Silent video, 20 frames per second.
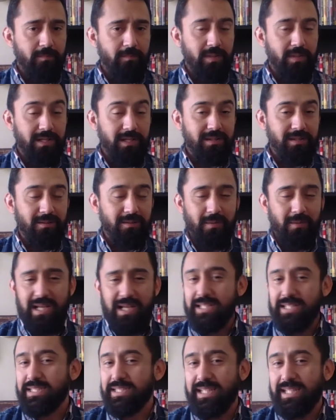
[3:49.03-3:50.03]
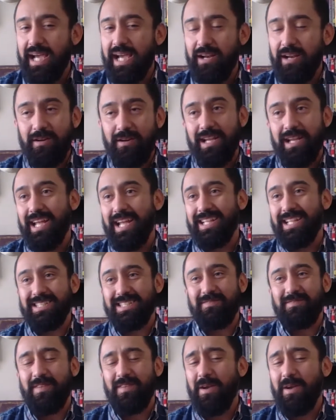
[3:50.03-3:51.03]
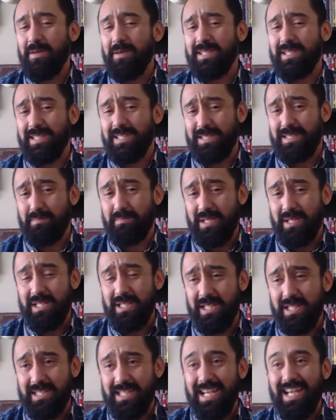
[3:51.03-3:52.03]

but the way it's scattered, it's very suspicious.